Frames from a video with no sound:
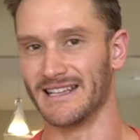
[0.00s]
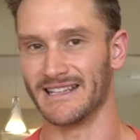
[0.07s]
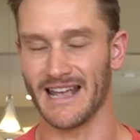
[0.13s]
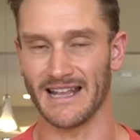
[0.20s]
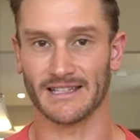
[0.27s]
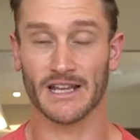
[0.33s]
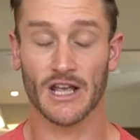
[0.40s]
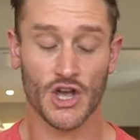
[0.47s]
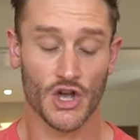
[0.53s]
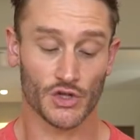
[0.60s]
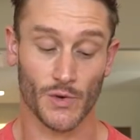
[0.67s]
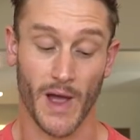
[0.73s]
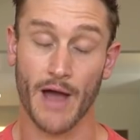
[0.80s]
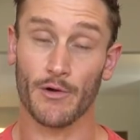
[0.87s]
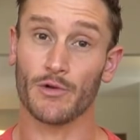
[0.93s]
intense.
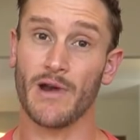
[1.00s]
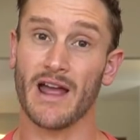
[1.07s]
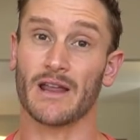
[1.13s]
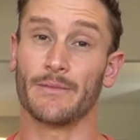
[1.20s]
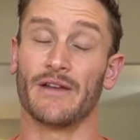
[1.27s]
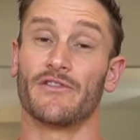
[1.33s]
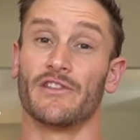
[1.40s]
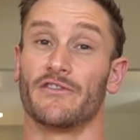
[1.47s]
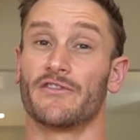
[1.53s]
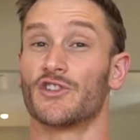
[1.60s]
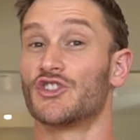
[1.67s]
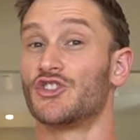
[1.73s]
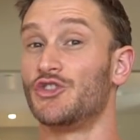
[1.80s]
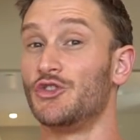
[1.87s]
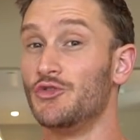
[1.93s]
So I would recommend for the
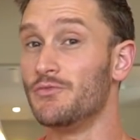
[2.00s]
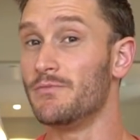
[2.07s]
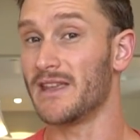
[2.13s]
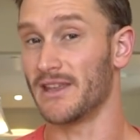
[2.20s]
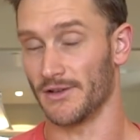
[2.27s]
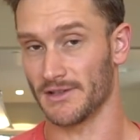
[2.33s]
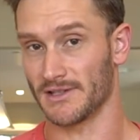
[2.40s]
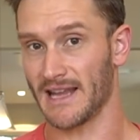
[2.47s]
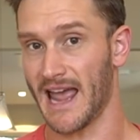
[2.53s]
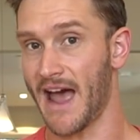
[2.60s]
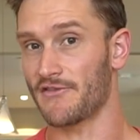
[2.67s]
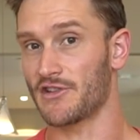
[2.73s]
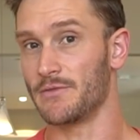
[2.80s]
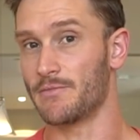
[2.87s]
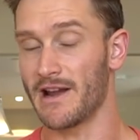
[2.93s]
first two meals
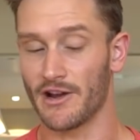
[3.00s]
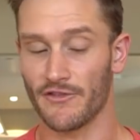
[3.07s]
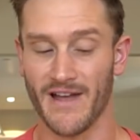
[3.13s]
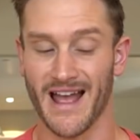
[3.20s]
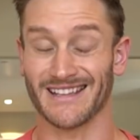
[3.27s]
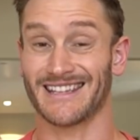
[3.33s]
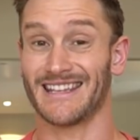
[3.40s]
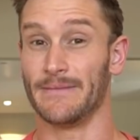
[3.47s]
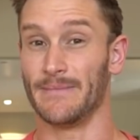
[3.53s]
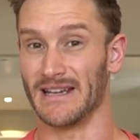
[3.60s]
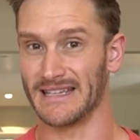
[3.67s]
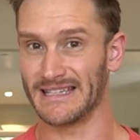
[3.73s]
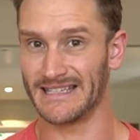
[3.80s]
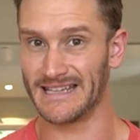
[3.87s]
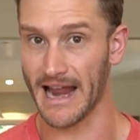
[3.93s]
after you break your fast, keeping